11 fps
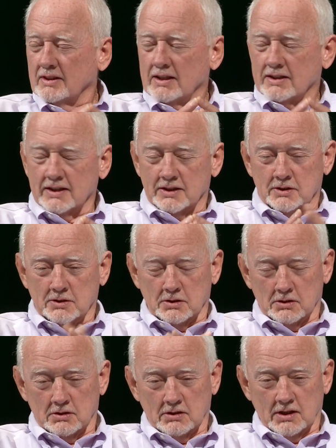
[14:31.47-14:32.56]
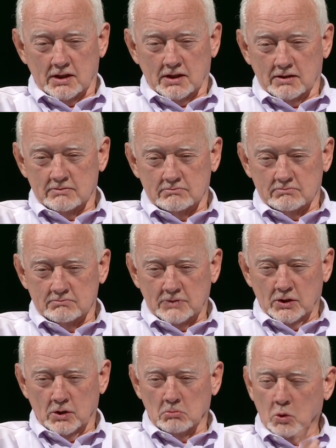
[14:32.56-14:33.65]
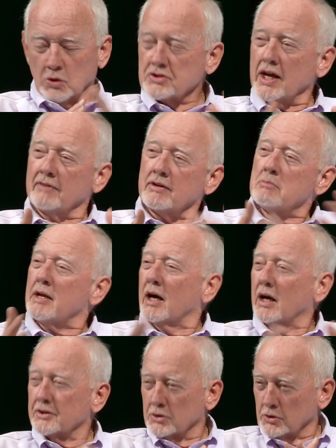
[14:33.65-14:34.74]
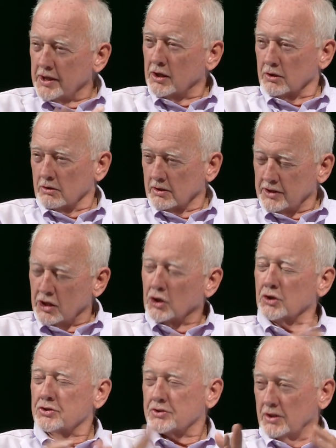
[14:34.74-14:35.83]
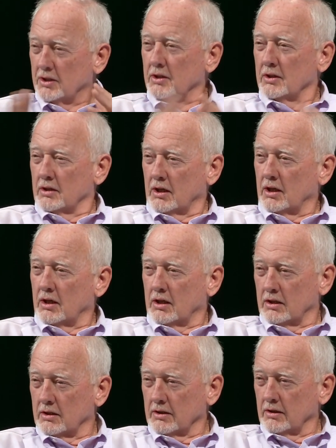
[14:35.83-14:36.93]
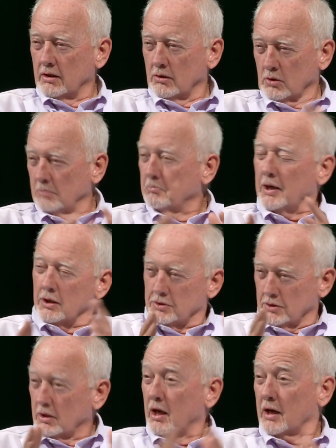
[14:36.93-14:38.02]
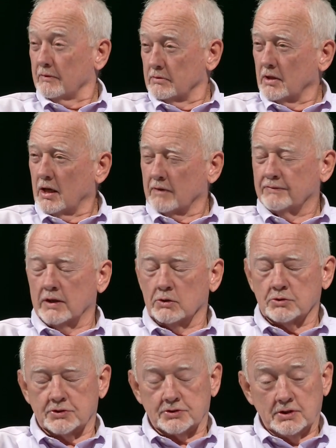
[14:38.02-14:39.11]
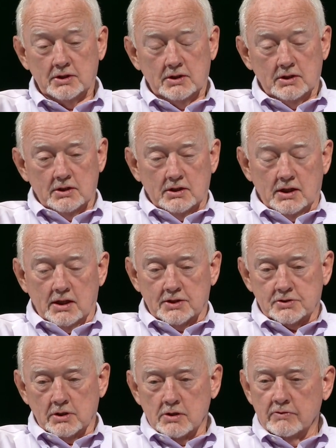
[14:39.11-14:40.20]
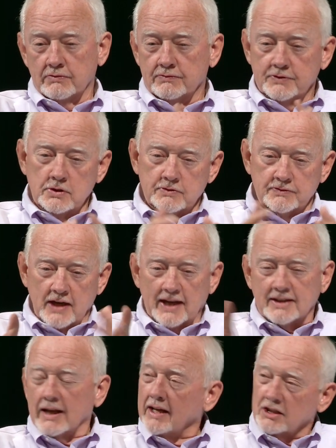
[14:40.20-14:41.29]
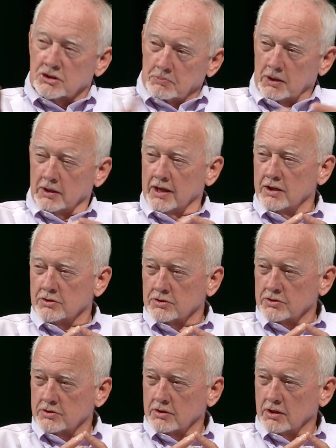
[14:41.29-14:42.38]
think you're, more savvy beyond your years, compared to a lot of folks. So you've gained that experience.